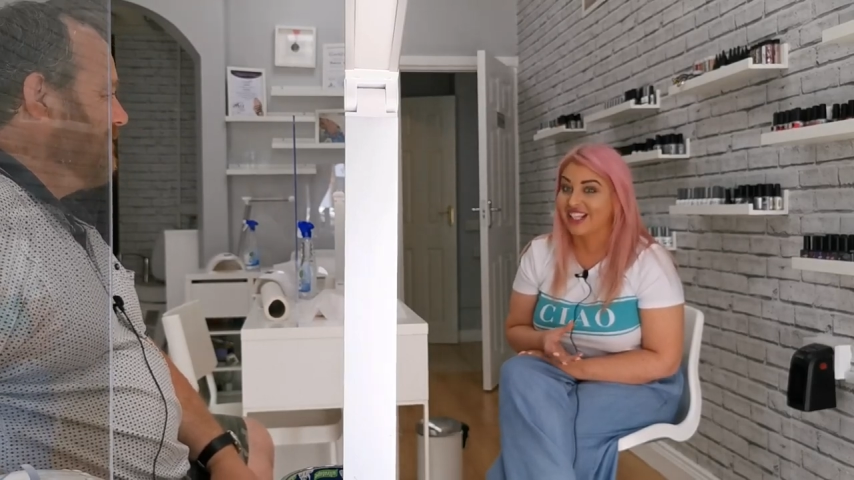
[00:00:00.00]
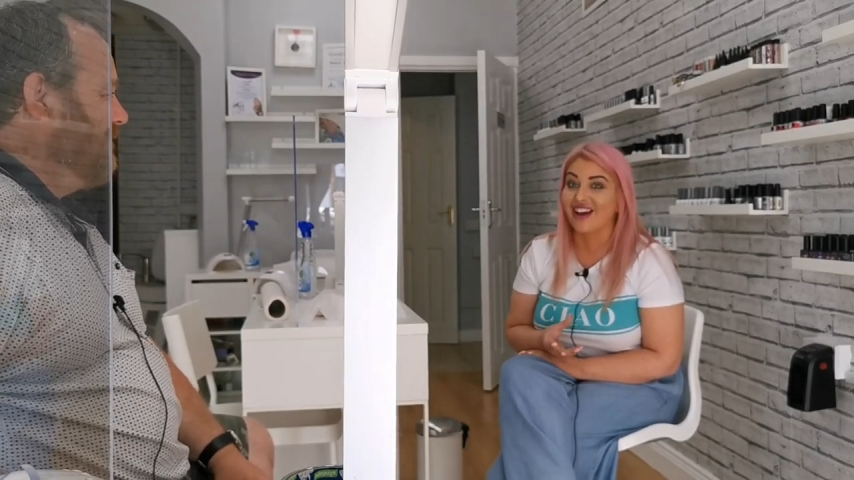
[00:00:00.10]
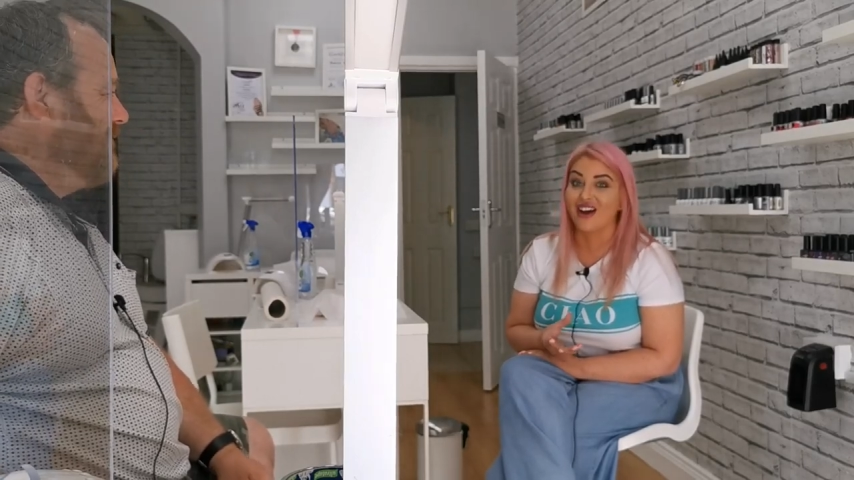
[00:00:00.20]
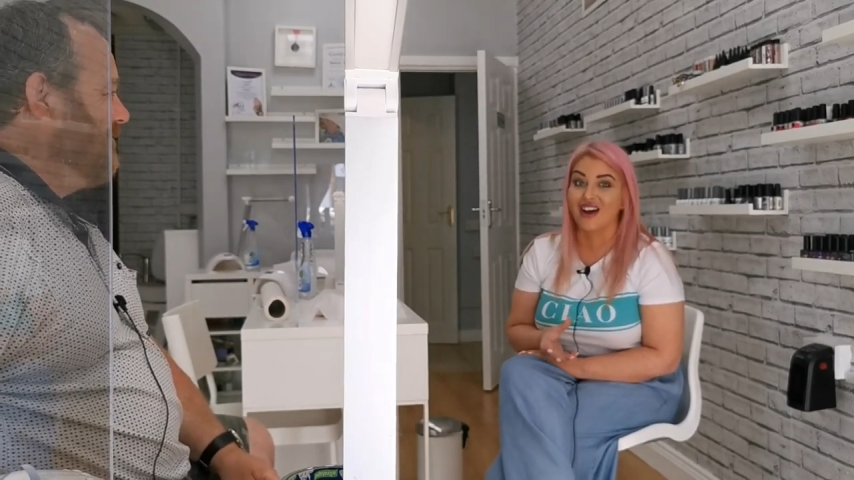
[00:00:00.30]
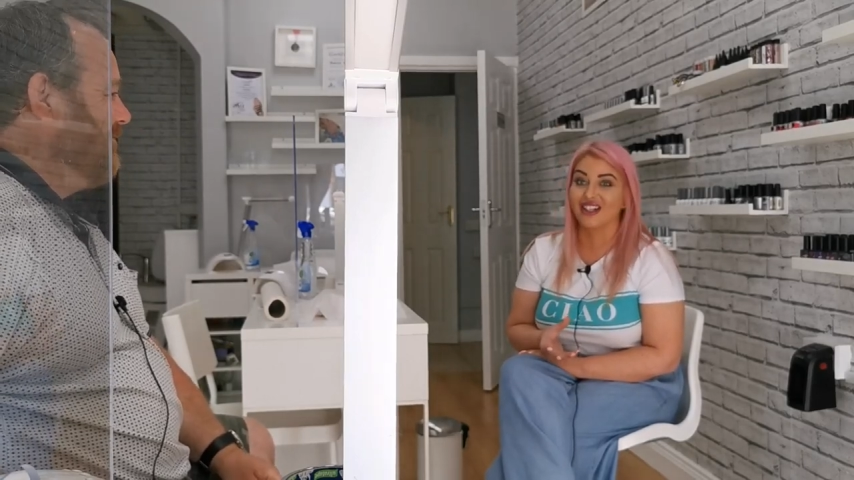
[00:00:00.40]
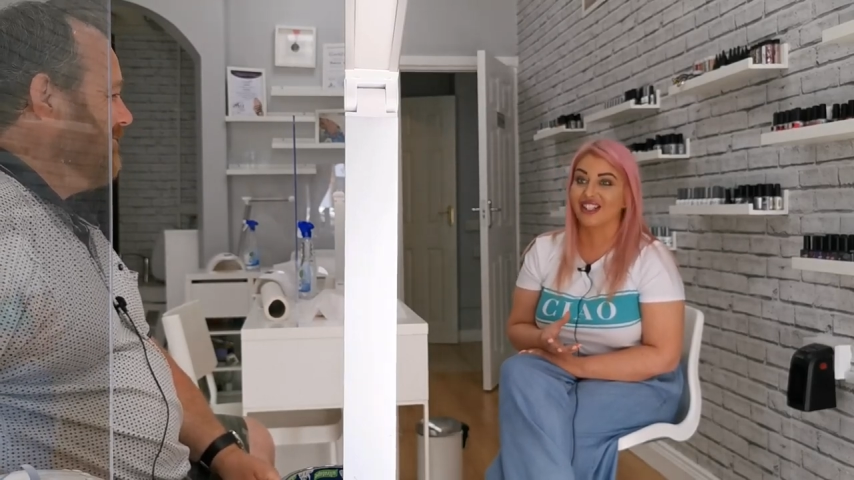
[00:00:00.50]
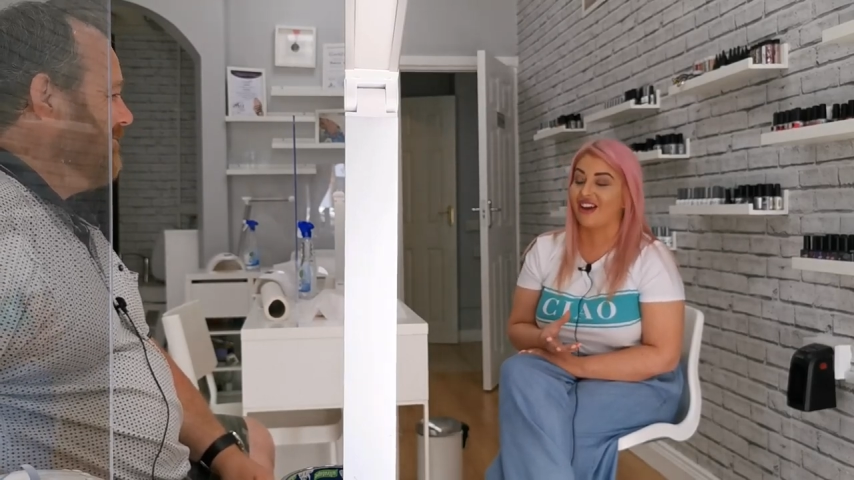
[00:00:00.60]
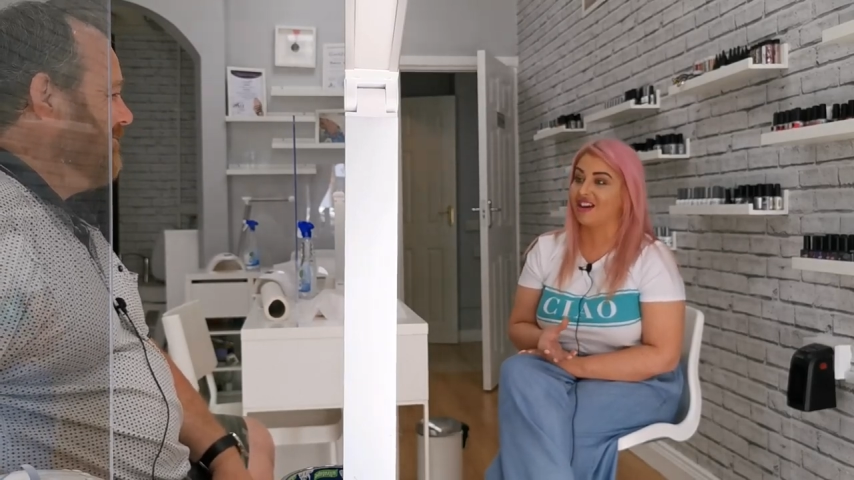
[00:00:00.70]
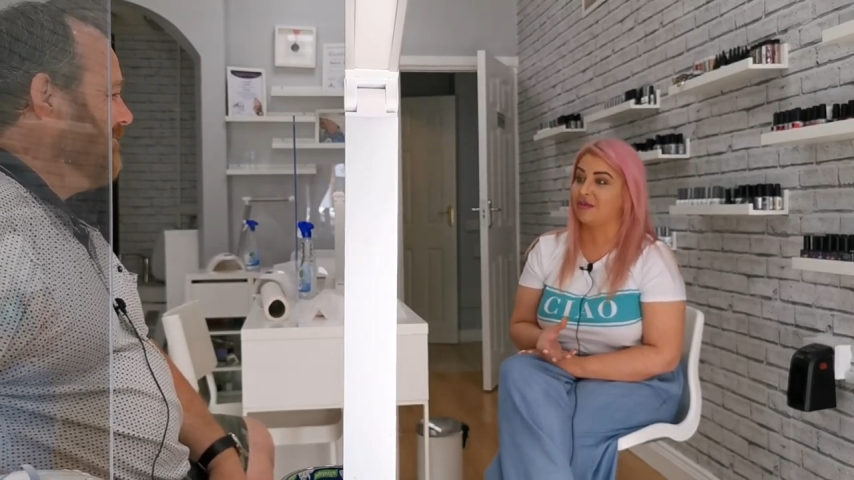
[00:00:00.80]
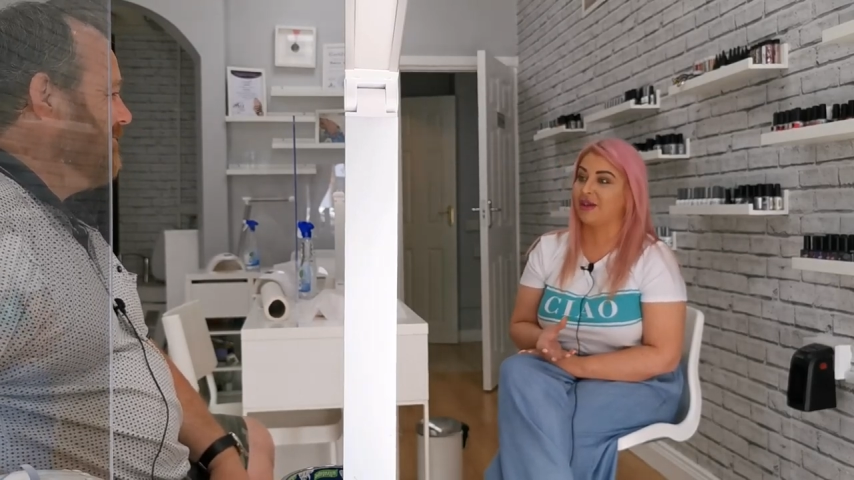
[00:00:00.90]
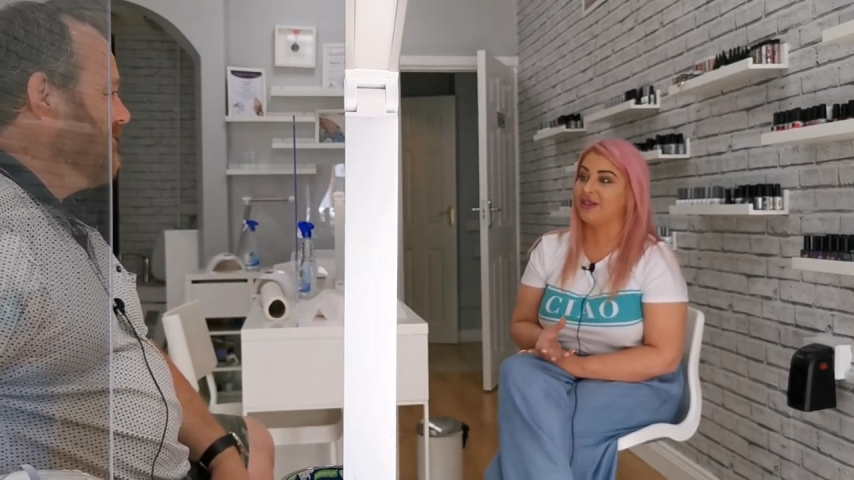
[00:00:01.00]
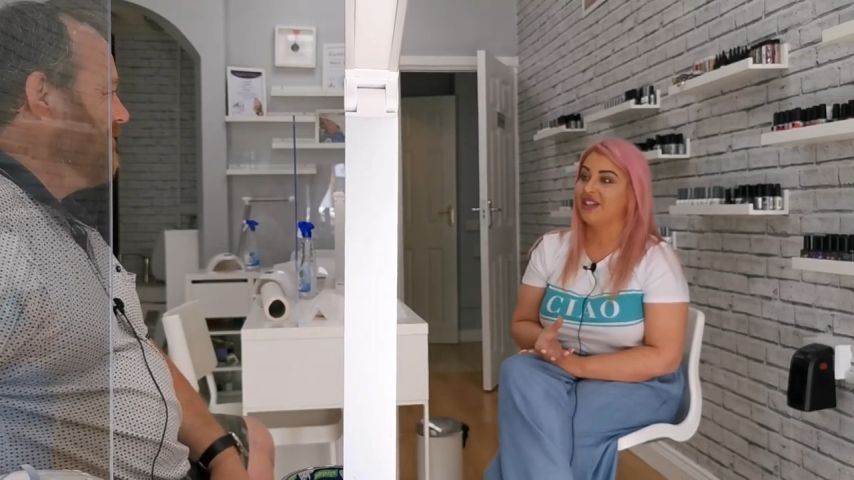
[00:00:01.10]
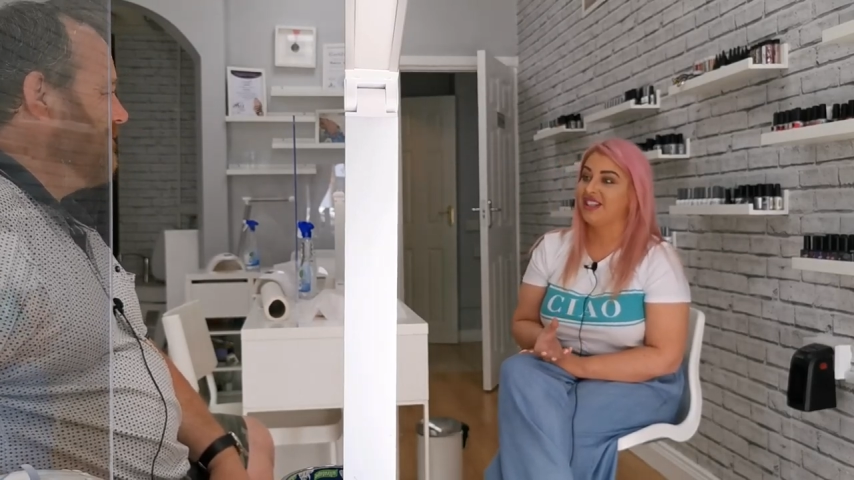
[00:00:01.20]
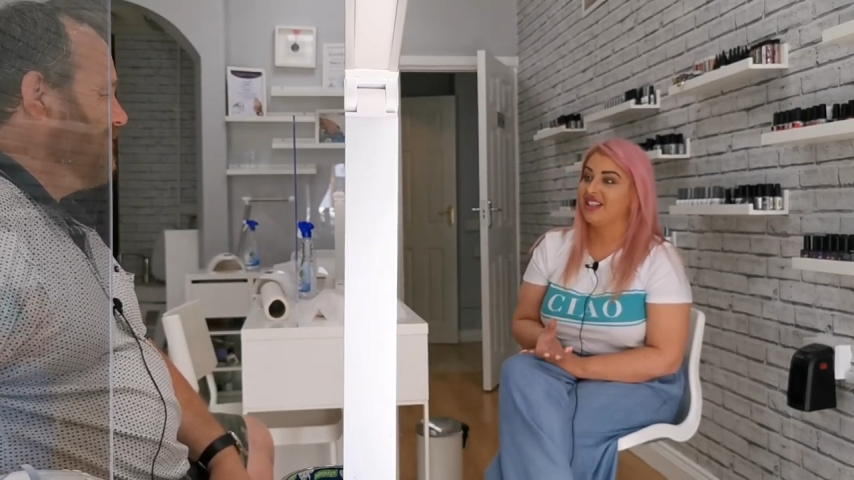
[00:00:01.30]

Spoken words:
They all talk about